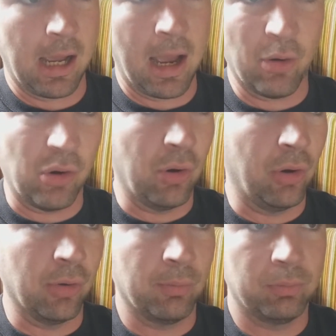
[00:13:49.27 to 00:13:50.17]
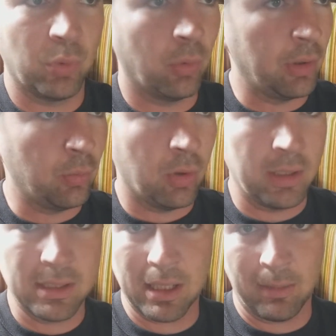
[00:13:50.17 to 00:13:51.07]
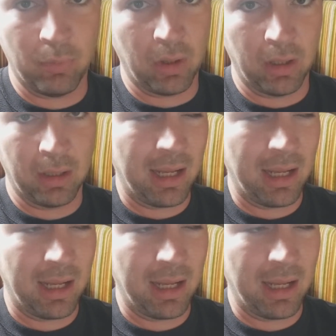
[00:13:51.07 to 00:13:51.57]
Alcohol, 21, same thing.